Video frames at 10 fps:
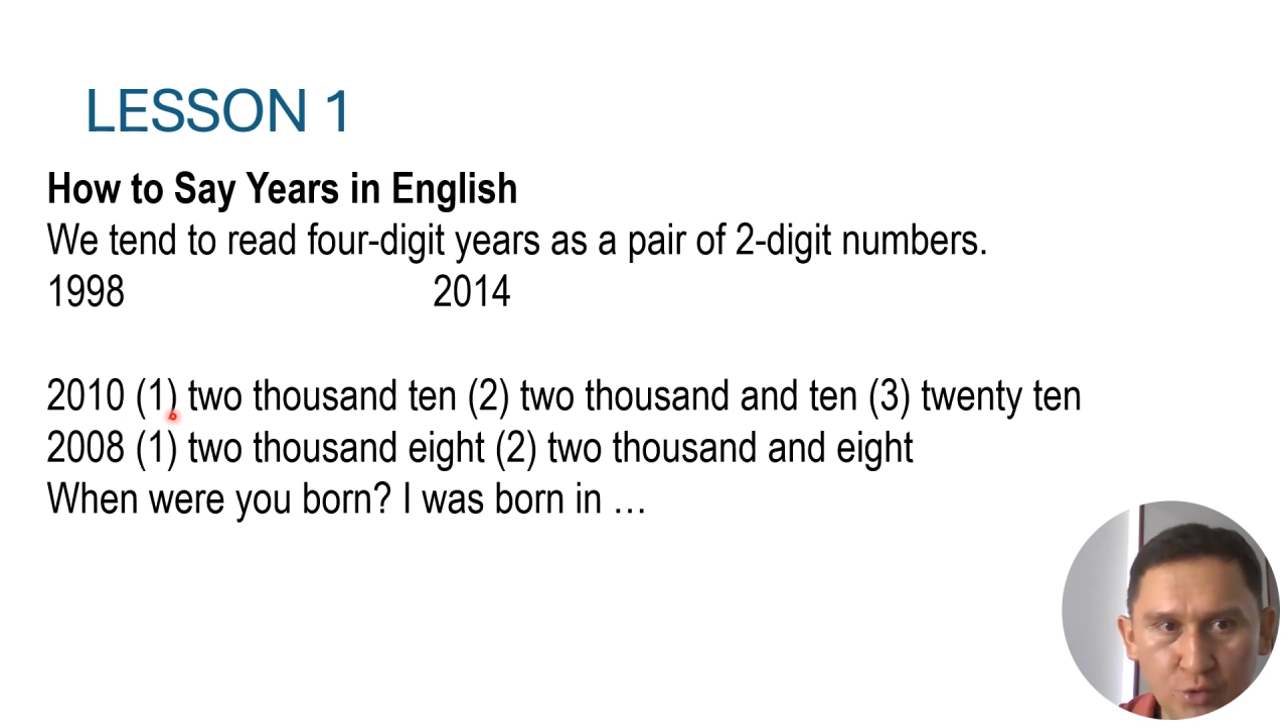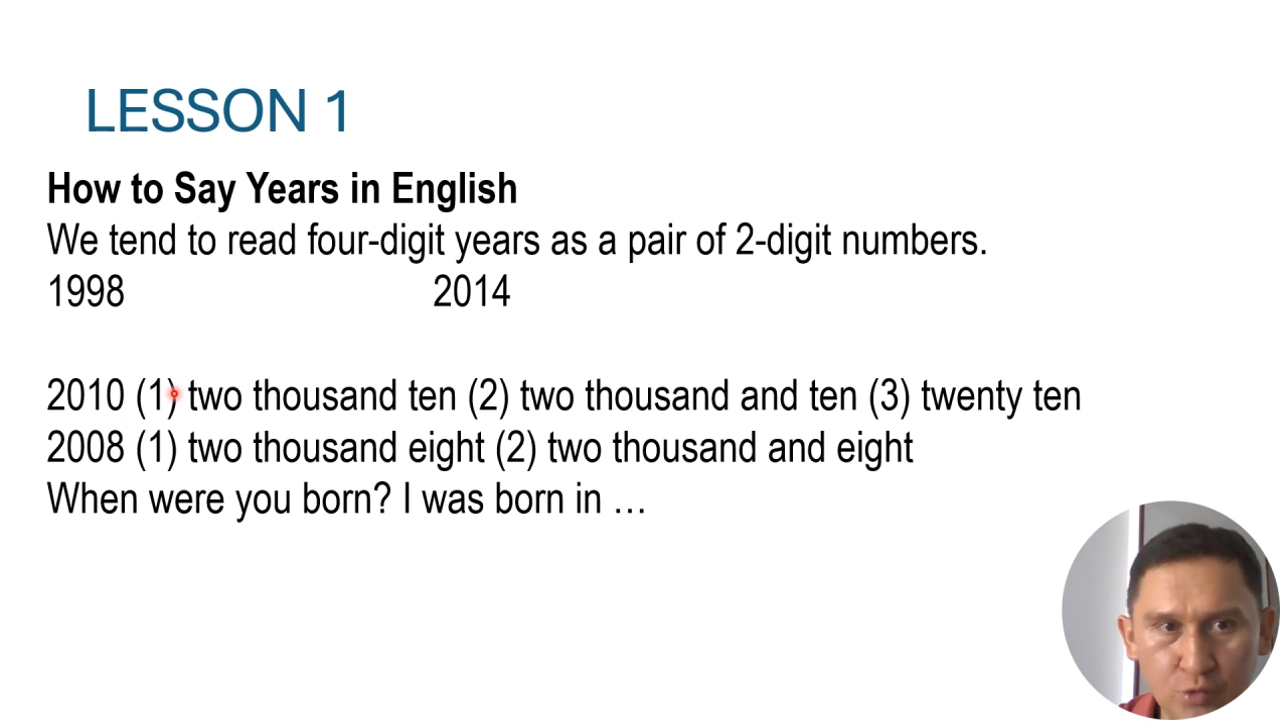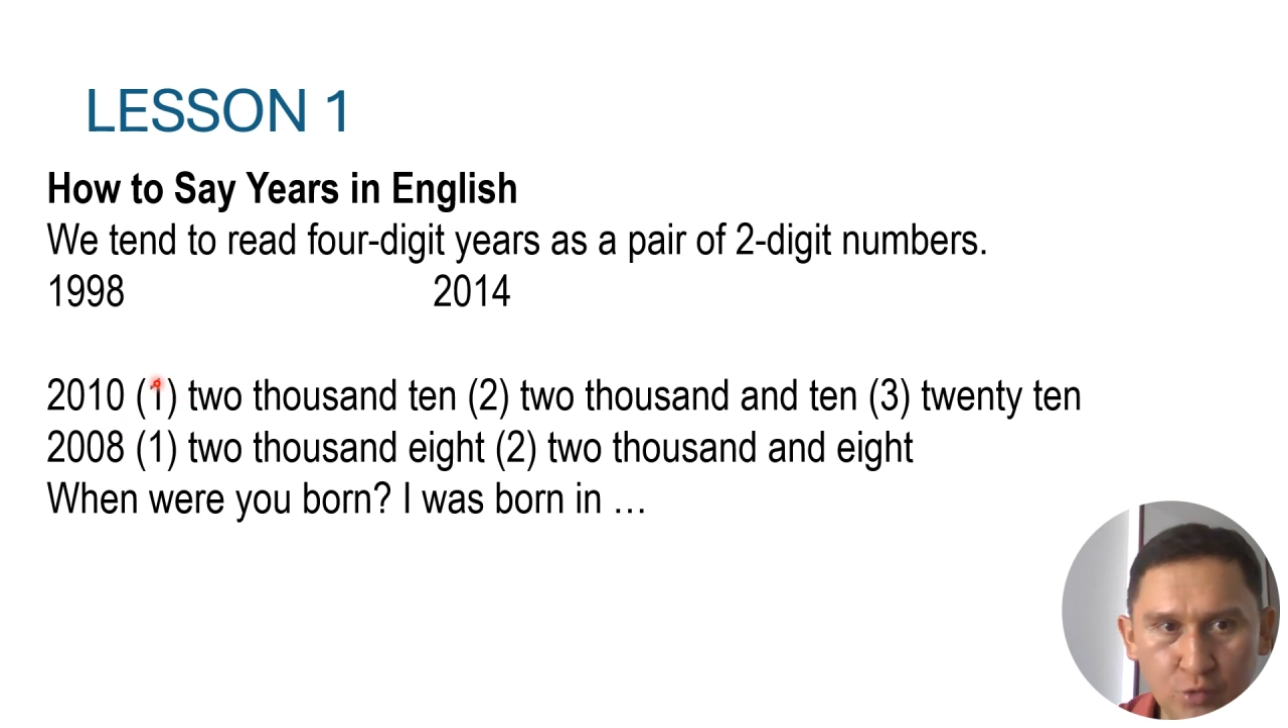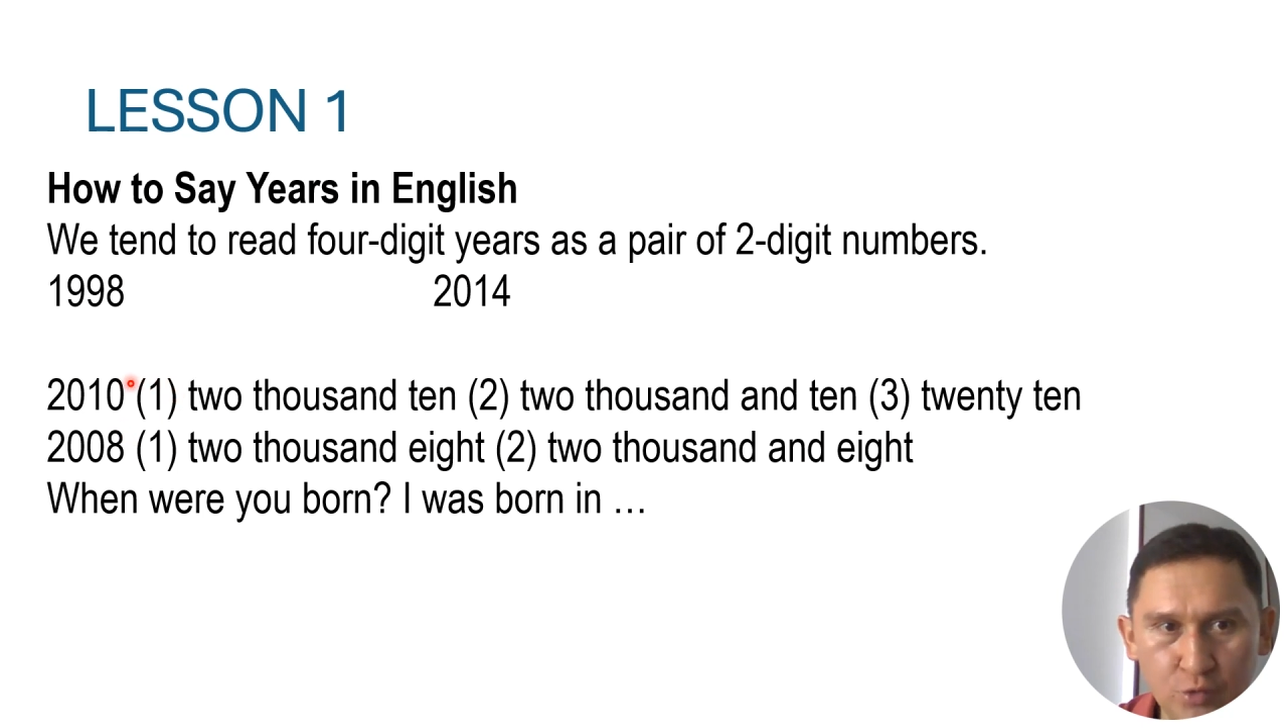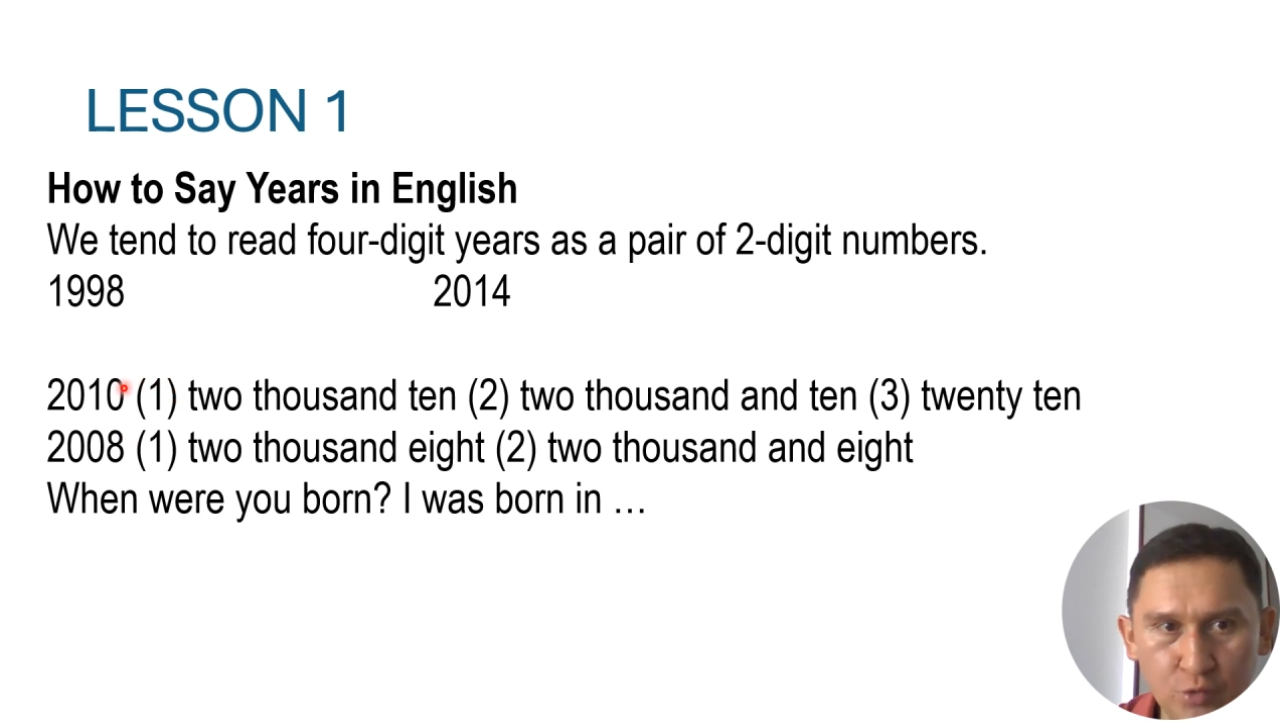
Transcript: right